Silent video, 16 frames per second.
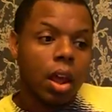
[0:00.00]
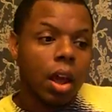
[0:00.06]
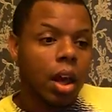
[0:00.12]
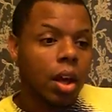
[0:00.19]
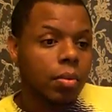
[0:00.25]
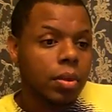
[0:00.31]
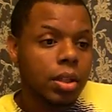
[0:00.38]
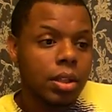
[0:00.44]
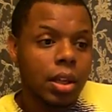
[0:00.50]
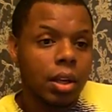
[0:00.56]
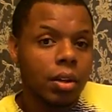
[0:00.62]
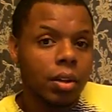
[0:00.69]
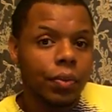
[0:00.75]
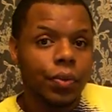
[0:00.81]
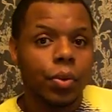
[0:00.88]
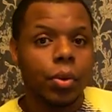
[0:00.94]
I'm just not
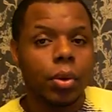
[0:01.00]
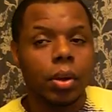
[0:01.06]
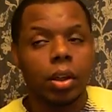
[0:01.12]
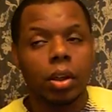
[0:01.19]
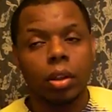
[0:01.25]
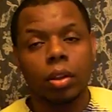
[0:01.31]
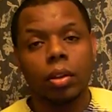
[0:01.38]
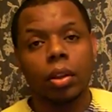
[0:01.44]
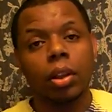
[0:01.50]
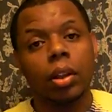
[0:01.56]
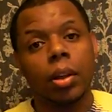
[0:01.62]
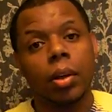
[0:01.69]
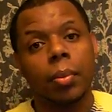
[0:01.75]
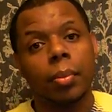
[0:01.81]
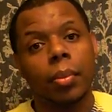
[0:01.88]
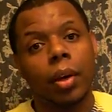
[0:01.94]
here for it.
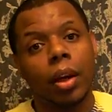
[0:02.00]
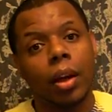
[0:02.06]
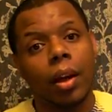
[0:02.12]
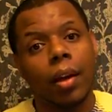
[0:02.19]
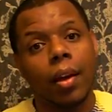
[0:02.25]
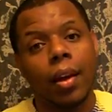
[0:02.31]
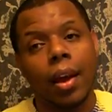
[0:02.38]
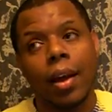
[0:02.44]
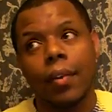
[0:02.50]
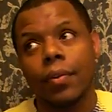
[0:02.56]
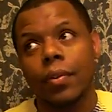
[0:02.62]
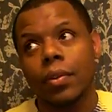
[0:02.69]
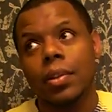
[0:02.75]
And I've